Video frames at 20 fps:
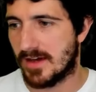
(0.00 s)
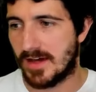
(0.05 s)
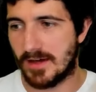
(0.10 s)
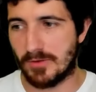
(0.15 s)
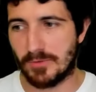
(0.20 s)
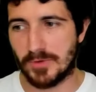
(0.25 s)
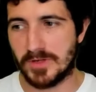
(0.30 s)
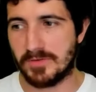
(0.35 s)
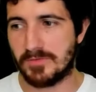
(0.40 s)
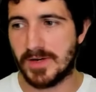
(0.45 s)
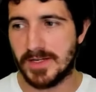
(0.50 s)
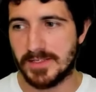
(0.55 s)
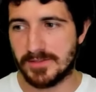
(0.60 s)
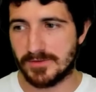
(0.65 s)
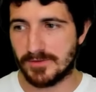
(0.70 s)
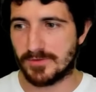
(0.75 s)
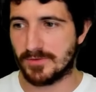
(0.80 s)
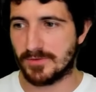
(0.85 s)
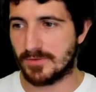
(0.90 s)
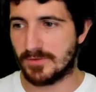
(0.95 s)
I would invite
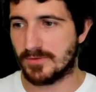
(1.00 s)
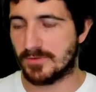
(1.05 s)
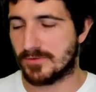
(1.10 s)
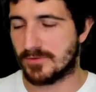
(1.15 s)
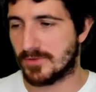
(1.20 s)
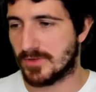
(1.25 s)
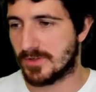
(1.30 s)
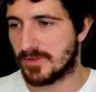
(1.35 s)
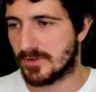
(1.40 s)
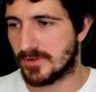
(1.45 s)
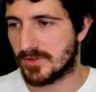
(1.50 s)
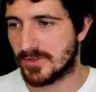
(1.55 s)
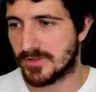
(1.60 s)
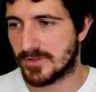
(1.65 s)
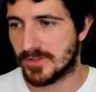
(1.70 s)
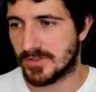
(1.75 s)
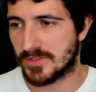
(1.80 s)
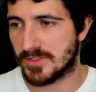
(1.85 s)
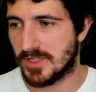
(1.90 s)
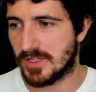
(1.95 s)
you to, to
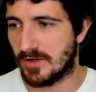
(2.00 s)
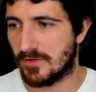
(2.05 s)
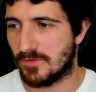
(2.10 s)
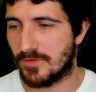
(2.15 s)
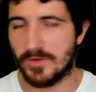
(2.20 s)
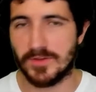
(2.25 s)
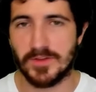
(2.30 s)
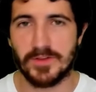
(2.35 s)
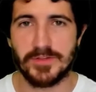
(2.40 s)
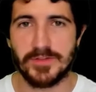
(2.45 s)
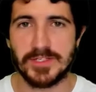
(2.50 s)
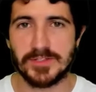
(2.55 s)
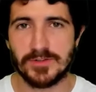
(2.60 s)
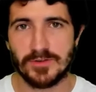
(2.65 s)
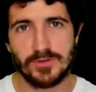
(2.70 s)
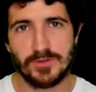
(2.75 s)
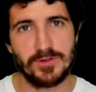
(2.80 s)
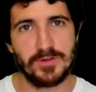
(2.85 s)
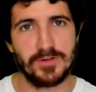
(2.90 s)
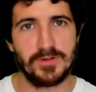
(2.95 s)
introduce yourself on the
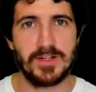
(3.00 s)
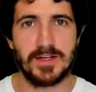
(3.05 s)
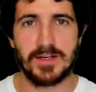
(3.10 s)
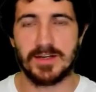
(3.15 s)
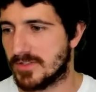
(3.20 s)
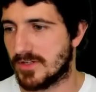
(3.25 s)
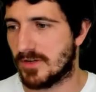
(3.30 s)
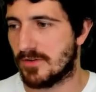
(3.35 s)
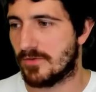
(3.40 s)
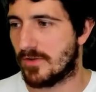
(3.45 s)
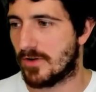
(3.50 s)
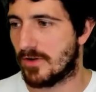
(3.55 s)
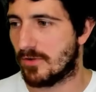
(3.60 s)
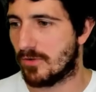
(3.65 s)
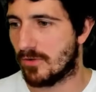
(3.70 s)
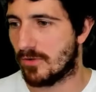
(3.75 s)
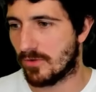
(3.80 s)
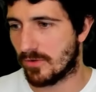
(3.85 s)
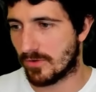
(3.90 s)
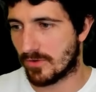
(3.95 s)
Discord server
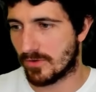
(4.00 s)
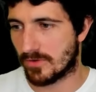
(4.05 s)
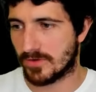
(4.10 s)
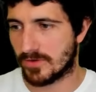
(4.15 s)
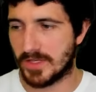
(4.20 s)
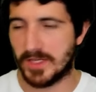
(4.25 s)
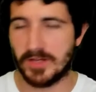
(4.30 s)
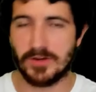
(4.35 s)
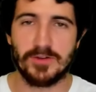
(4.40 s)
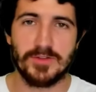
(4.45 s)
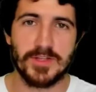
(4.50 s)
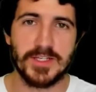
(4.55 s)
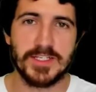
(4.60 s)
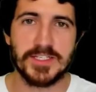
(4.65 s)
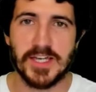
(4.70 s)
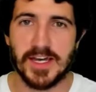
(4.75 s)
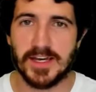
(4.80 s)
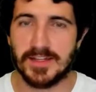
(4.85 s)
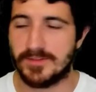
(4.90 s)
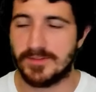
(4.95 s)
or here on the
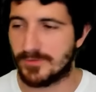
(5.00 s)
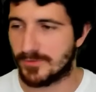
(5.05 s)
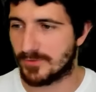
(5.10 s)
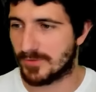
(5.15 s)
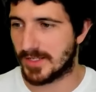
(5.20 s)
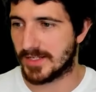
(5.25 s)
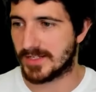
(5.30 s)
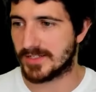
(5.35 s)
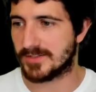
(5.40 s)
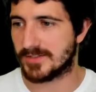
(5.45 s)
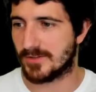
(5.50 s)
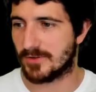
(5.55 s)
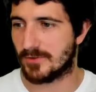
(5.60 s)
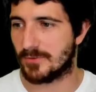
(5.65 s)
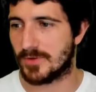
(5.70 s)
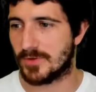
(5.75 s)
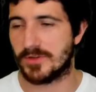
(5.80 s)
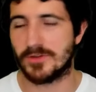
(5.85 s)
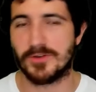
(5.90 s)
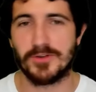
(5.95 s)
chat to let us know
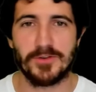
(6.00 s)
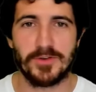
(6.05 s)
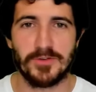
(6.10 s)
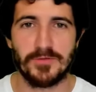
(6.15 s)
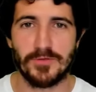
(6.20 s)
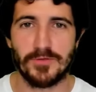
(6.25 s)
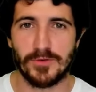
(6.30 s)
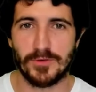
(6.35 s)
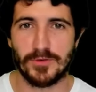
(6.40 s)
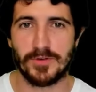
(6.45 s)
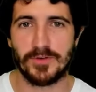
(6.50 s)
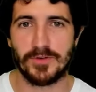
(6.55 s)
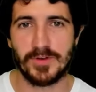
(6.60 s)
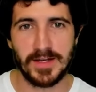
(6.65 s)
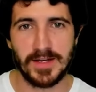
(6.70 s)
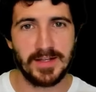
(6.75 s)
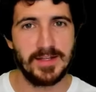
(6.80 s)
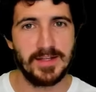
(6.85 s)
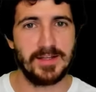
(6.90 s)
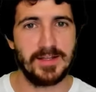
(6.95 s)
what you're looking for
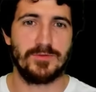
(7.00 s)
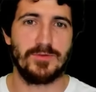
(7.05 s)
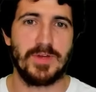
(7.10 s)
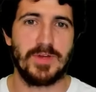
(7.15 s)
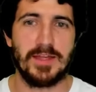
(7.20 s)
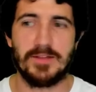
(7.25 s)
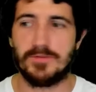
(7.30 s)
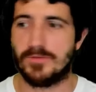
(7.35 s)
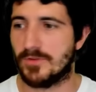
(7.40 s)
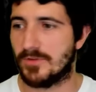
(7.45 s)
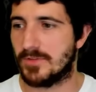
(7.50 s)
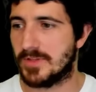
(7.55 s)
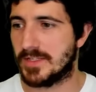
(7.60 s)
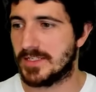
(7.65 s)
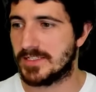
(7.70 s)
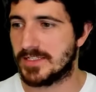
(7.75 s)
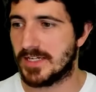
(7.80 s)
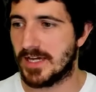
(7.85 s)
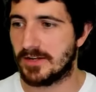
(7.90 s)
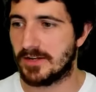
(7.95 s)
to get from
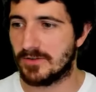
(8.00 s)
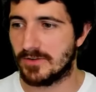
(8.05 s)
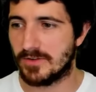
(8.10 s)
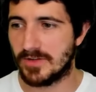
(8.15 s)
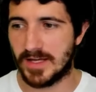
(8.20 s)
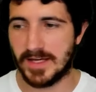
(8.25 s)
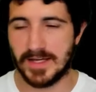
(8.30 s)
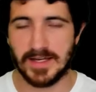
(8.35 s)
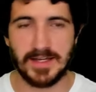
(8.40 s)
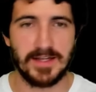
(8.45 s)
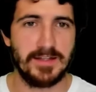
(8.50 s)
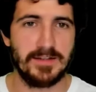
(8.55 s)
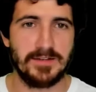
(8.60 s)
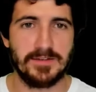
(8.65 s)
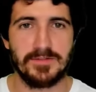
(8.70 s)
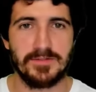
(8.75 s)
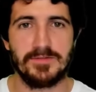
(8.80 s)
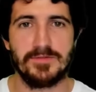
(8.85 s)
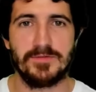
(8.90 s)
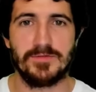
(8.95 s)
this channel
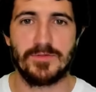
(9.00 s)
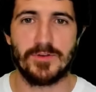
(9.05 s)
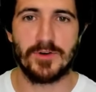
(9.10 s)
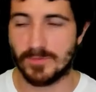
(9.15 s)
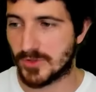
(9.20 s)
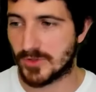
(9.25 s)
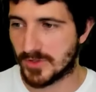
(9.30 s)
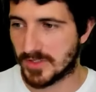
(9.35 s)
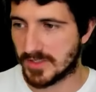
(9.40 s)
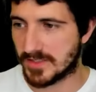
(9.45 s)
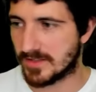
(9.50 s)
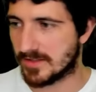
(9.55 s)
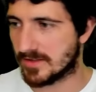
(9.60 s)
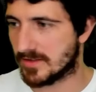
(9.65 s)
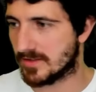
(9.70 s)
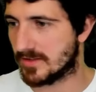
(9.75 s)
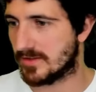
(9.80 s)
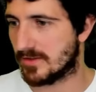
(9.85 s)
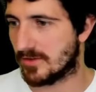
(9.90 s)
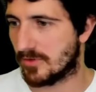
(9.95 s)
and from joining
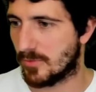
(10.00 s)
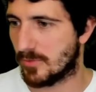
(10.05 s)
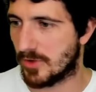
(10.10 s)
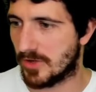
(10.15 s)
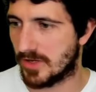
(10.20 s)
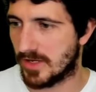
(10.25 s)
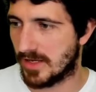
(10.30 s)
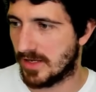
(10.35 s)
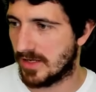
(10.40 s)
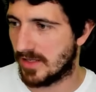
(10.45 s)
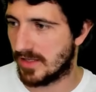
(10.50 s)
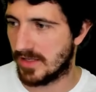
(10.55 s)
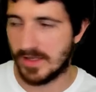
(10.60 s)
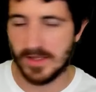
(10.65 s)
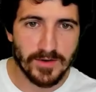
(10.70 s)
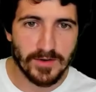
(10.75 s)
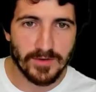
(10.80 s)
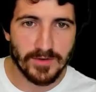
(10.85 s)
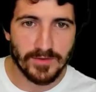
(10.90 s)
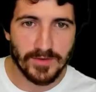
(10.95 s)
the, the community.
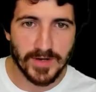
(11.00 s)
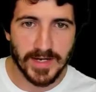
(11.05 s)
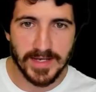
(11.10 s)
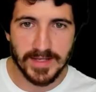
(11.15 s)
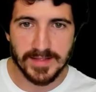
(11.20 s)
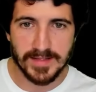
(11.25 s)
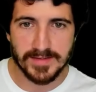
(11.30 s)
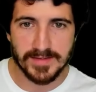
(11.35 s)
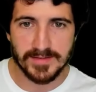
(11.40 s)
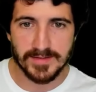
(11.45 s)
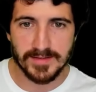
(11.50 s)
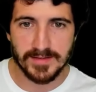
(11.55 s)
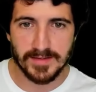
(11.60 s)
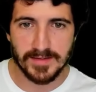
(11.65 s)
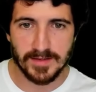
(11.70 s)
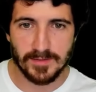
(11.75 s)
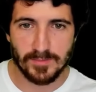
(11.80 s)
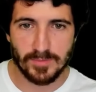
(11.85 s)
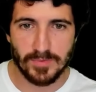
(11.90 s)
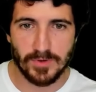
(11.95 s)
All right,
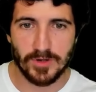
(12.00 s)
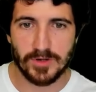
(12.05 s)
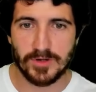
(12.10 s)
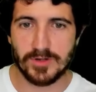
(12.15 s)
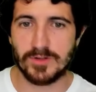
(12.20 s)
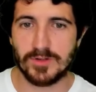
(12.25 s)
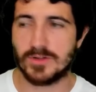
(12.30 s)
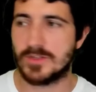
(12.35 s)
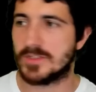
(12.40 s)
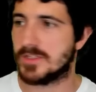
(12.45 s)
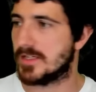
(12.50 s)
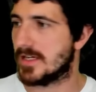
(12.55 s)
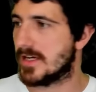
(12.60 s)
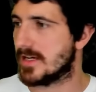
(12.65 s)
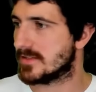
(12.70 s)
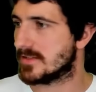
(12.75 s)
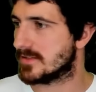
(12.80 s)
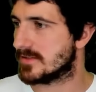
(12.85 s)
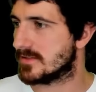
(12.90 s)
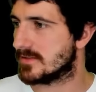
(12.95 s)
uh,
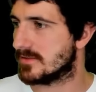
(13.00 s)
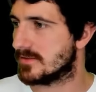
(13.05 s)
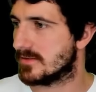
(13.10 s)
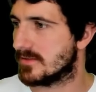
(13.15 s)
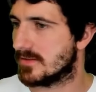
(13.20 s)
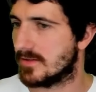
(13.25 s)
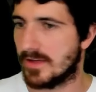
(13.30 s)
blotter.js.